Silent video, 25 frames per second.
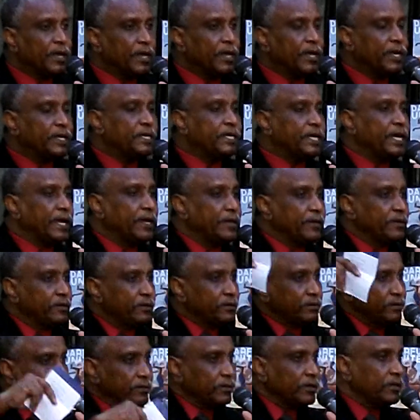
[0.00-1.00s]
he changed
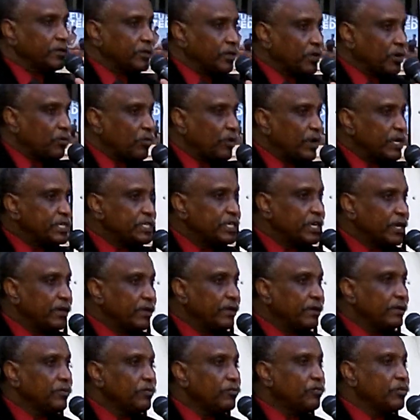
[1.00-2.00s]
the
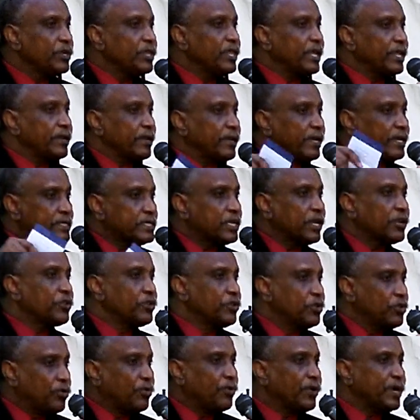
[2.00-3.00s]
question with another
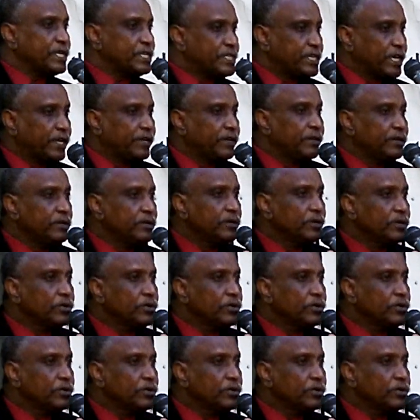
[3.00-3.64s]
new question